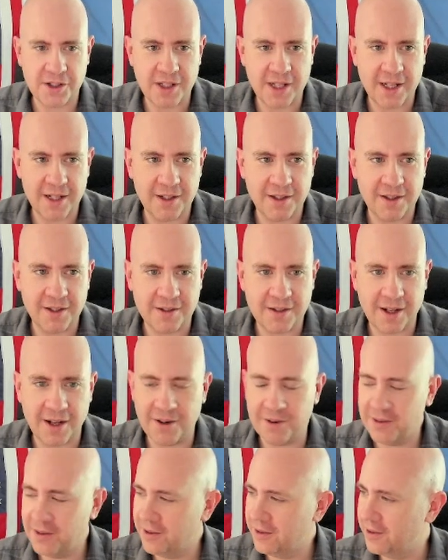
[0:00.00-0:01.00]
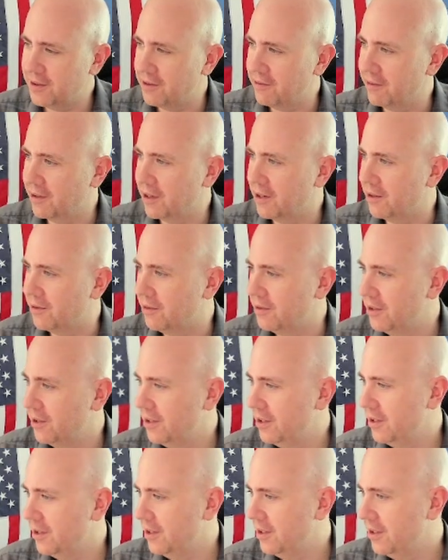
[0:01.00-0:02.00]
edit this out. There we go.
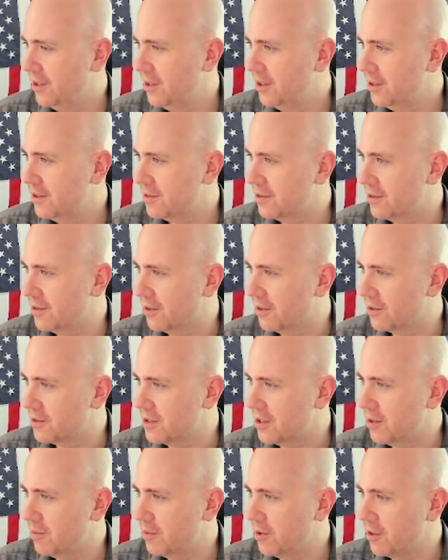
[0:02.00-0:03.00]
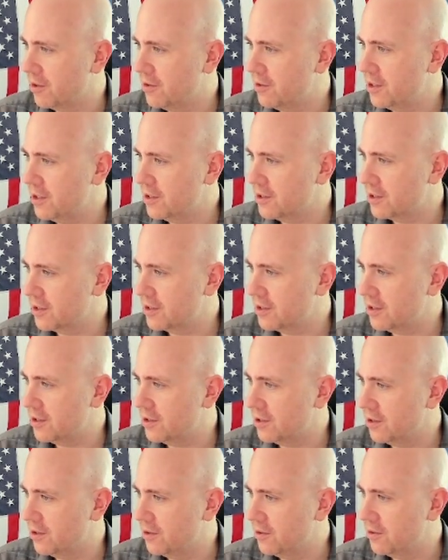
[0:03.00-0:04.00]
So there you go. Senate Bill
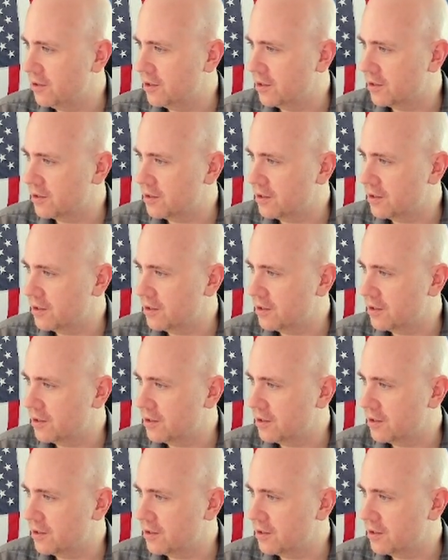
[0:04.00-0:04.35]
1362. You can see